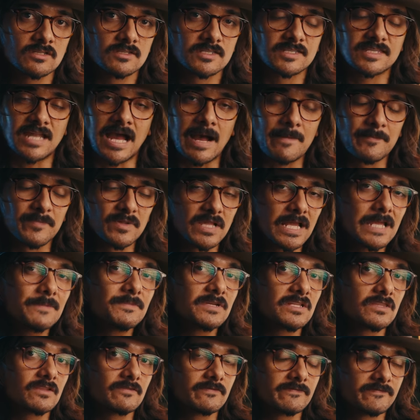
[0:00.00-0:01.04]
stop
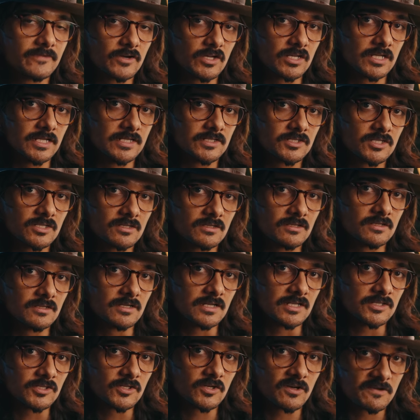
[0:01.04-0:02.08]
blaming the footage.
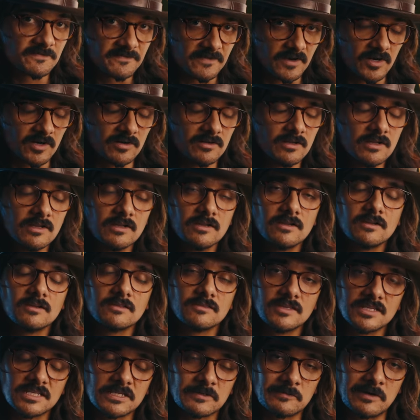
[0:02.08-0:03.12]
It's your fault.
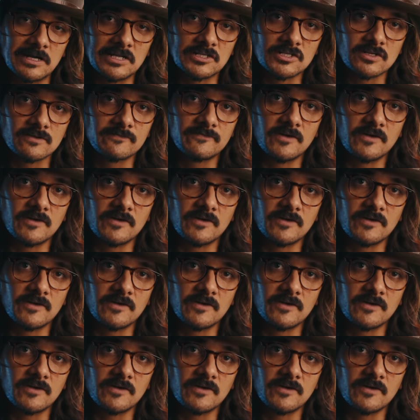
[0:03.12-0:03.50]
This is why it's your